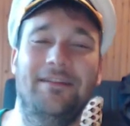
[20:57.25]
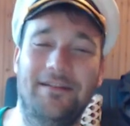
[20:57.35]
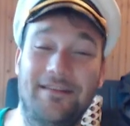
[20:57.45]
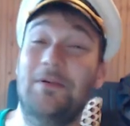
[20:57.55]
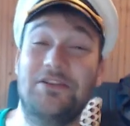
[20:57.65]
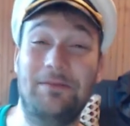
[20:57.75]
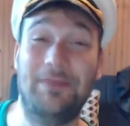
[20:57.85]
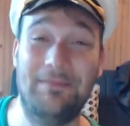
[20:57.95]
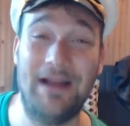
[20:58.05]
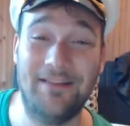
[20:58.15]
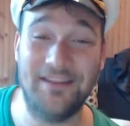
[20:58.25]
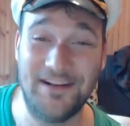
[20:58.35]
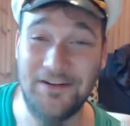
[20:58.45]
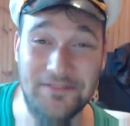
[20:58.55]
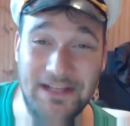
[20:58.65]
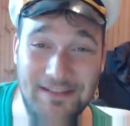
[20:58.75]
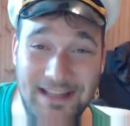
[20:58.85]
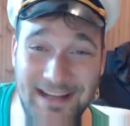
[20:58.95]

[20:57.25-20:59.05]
That's how much I play Paladin. I don't even have a Lay